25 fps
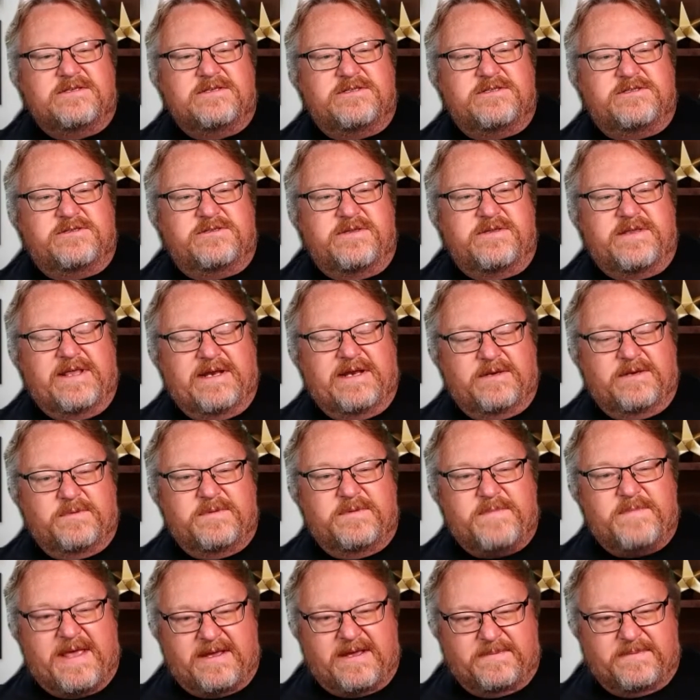that it would
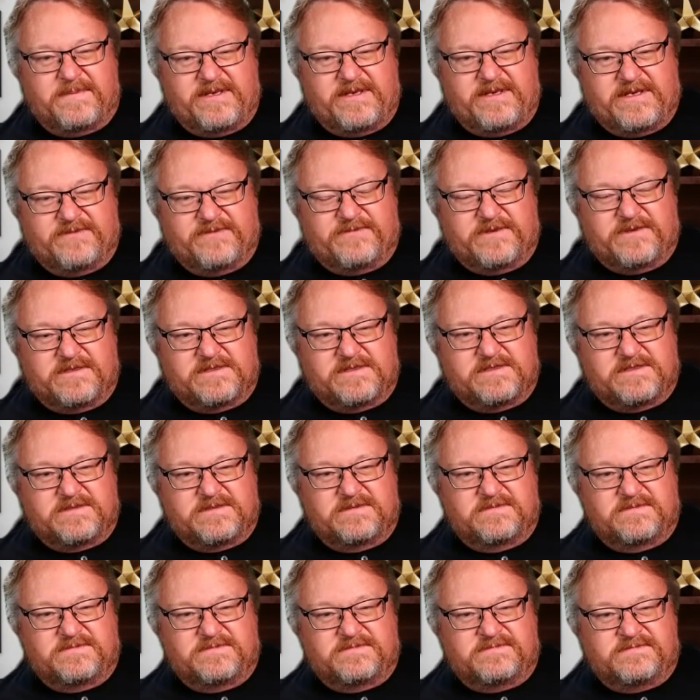make up the difference.
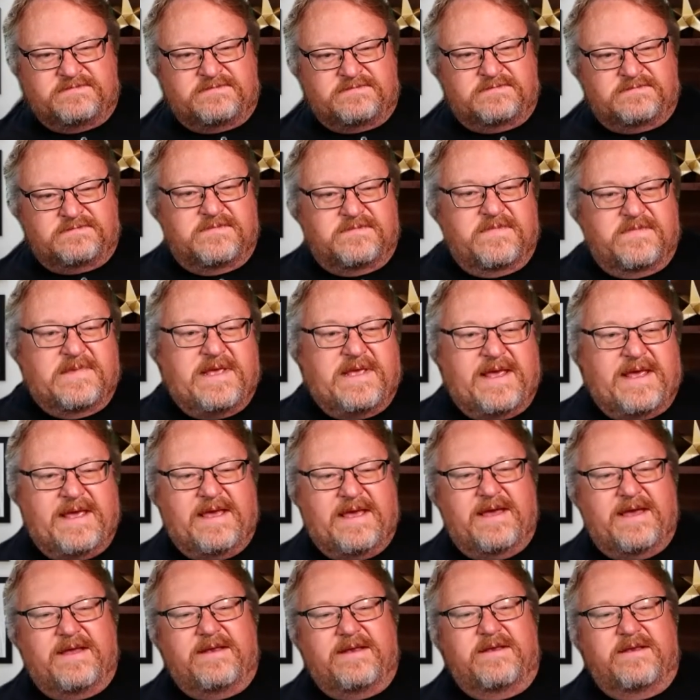
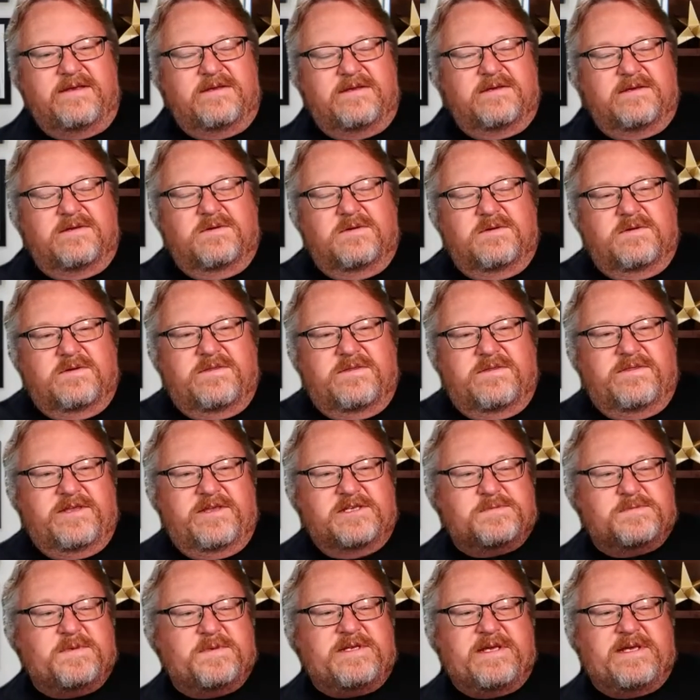And this
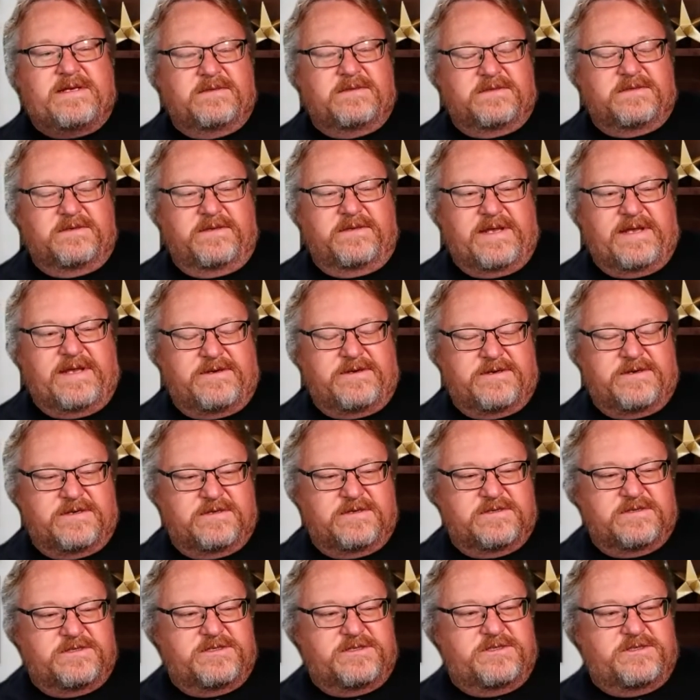particular
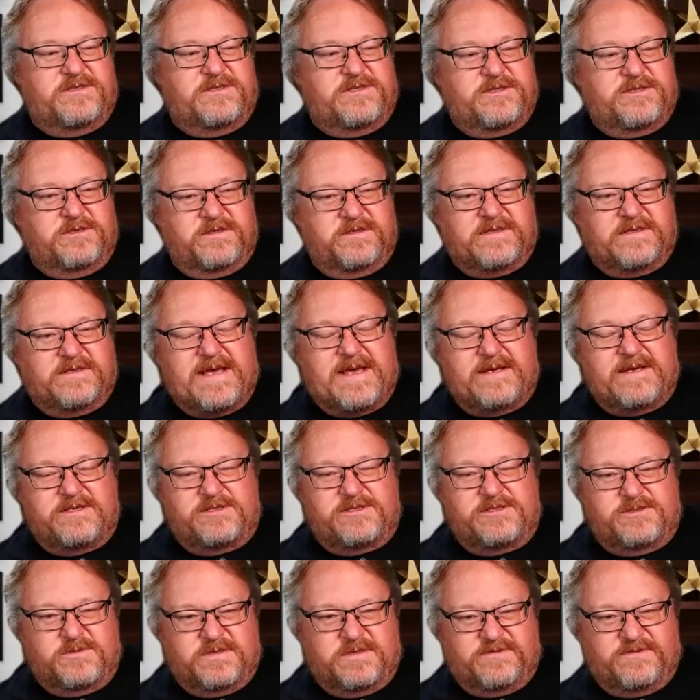lender took that
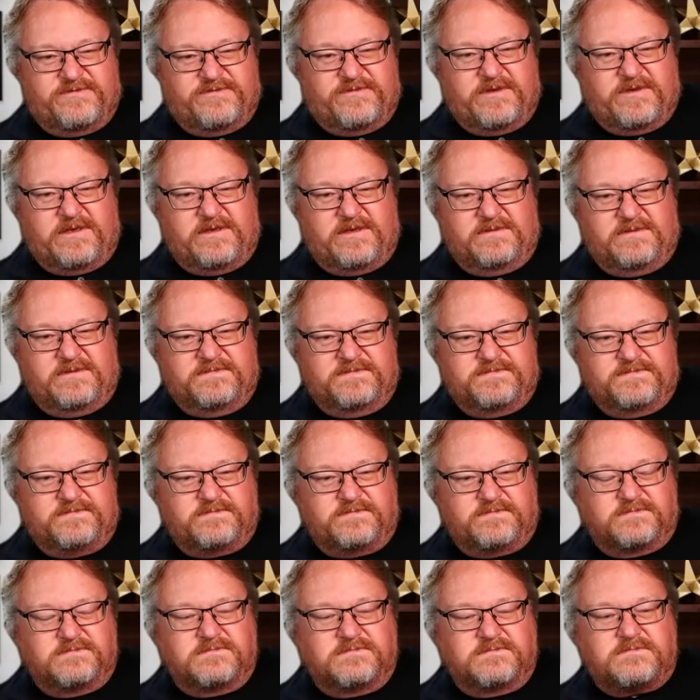shortfall,
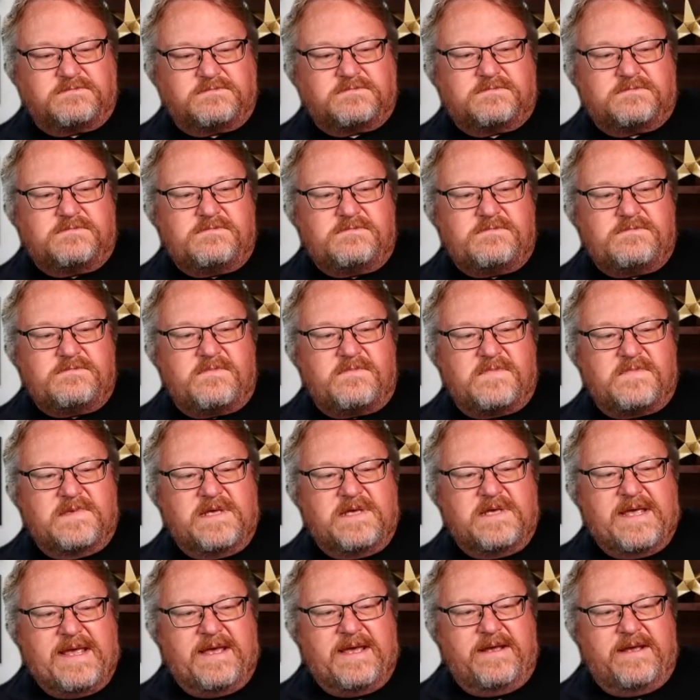
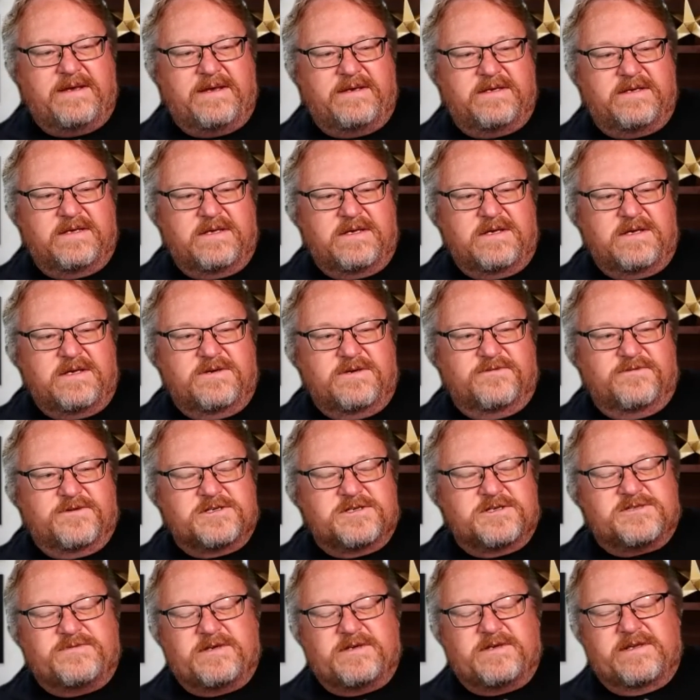and
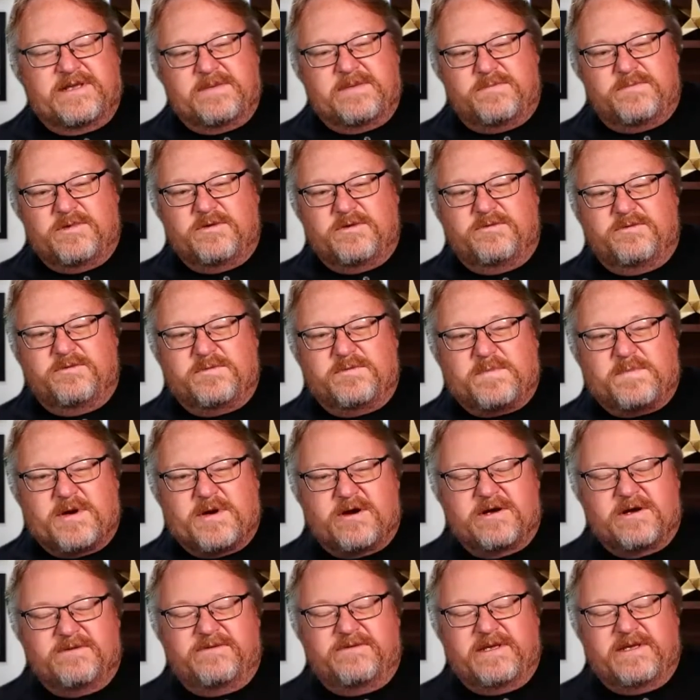first of all, they moved
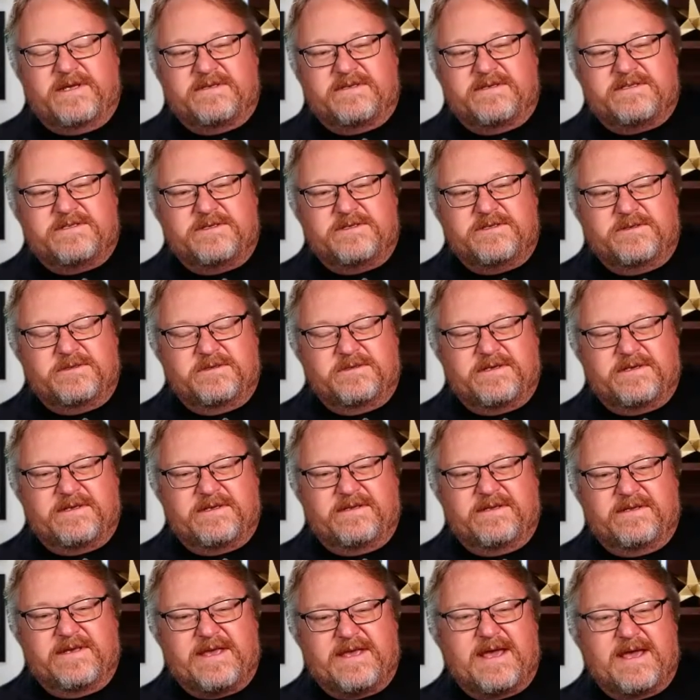part of it to
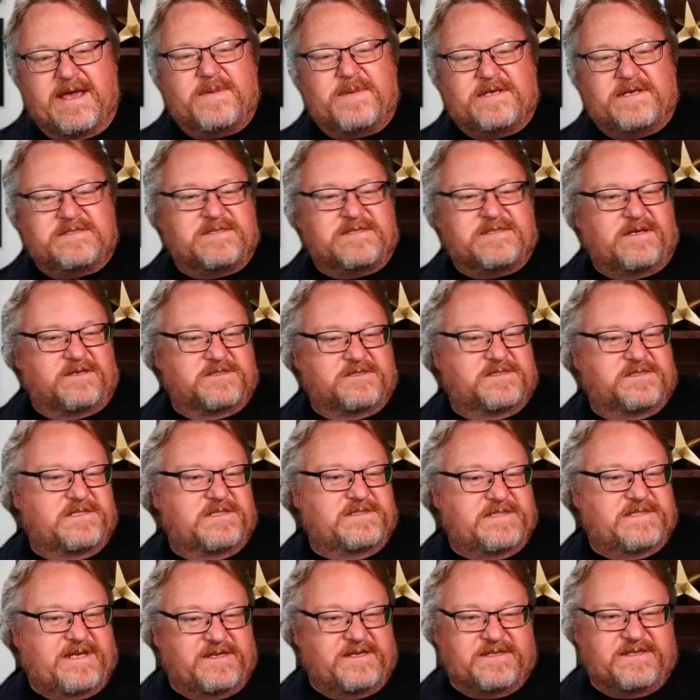the CapEx dollars because
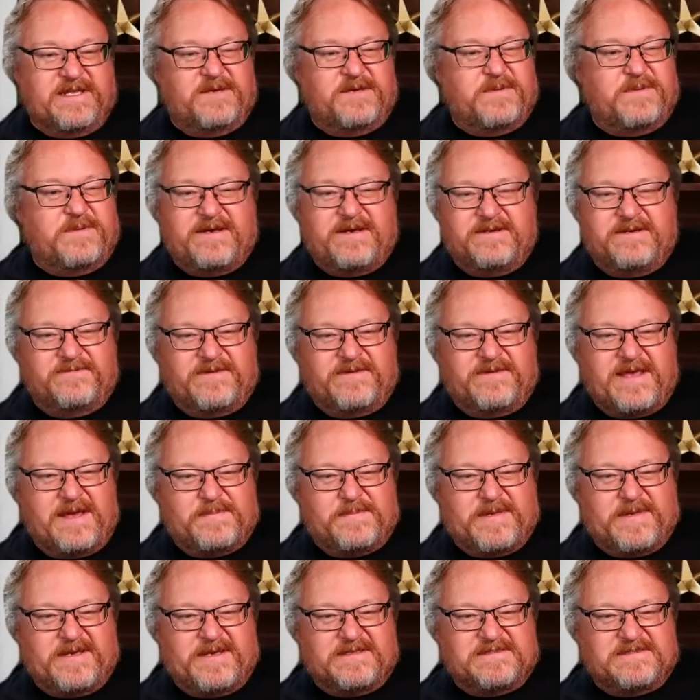they didn't think we had enough
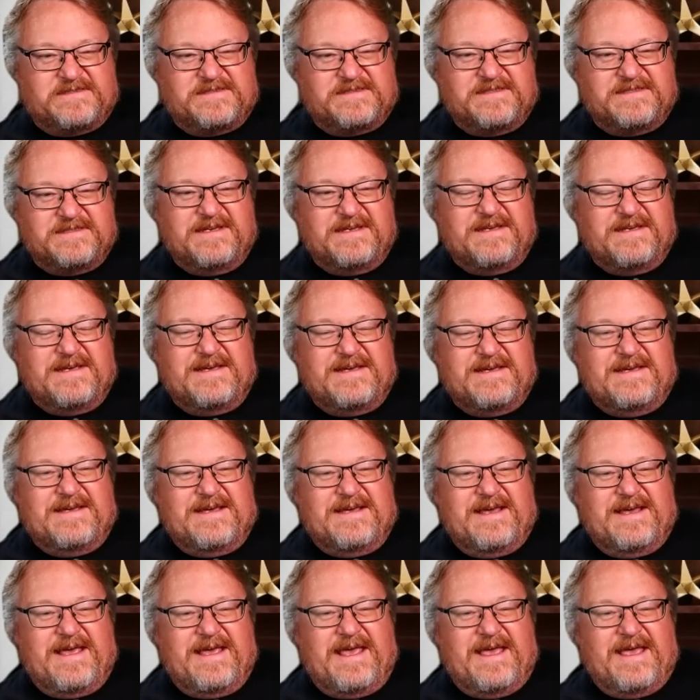CapEx.
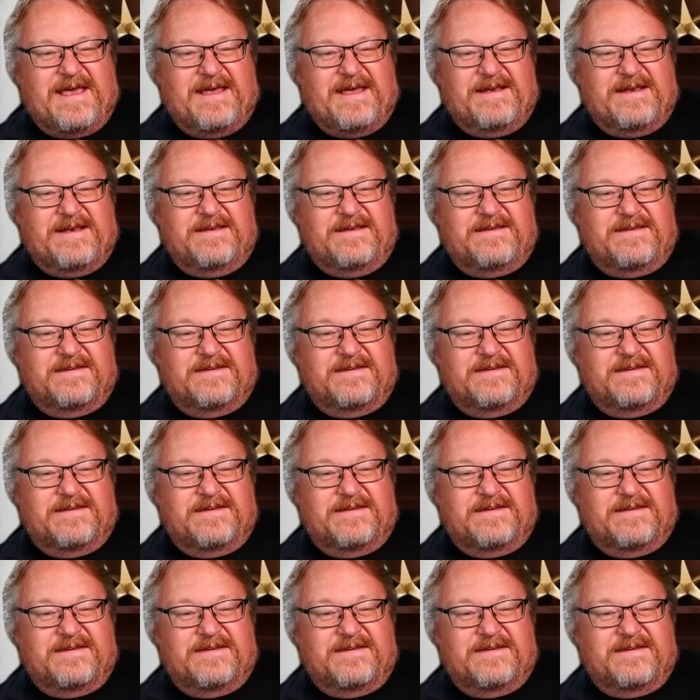And